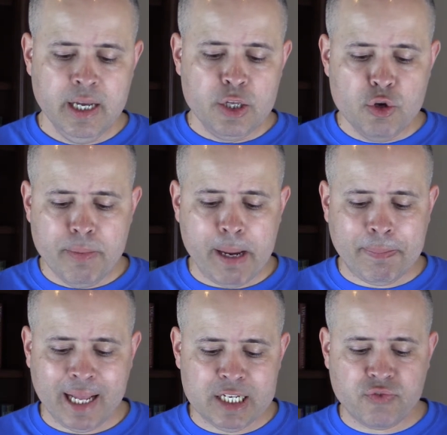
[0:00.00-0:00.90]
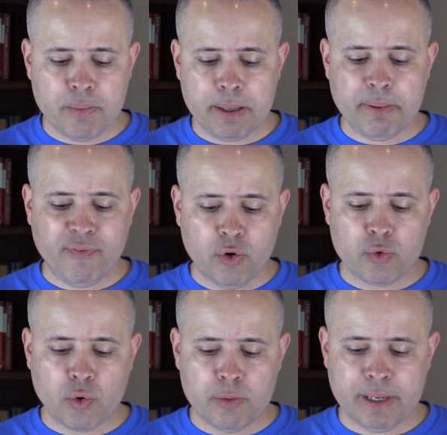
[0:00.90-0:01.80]
You made plans for me before
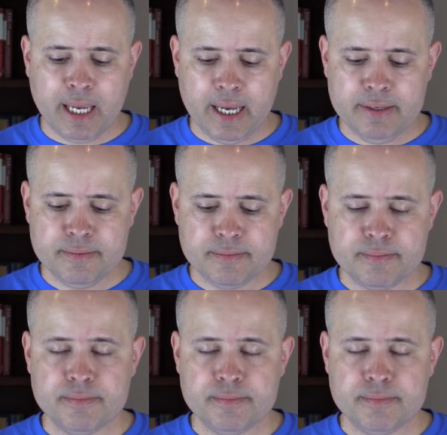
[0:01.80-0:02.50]
the world began,